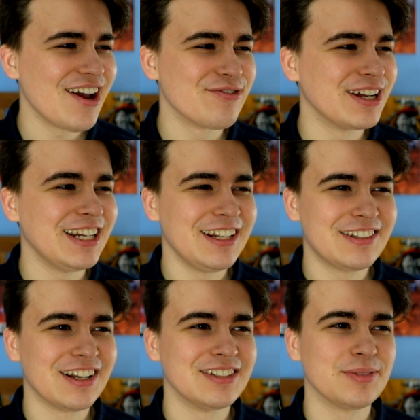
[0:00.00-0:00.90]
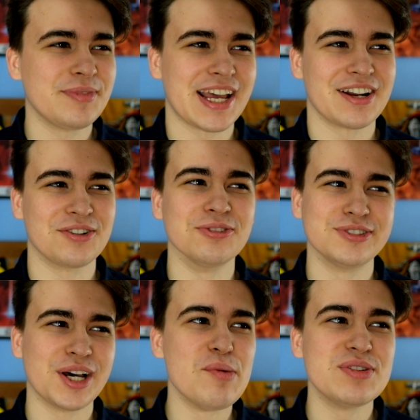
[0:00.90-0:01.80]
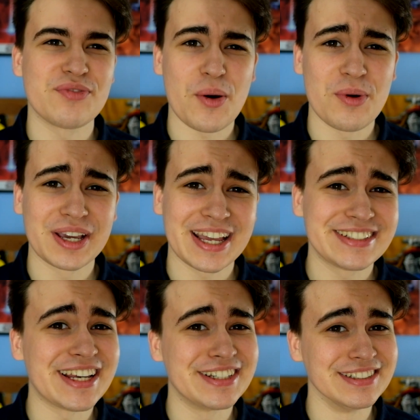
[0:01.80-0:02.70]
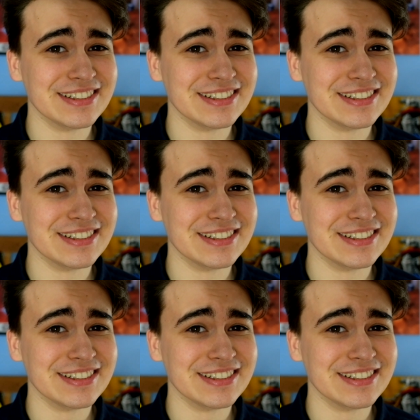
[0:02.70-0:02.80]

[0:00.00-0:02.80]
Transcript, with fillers: I really need to learn some technical terms if I want to get taken